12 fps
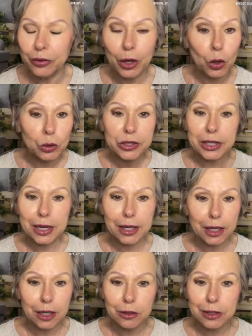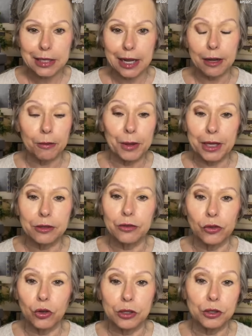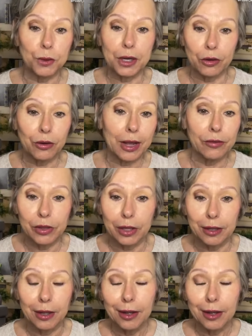whole city closed down because of course we don't have the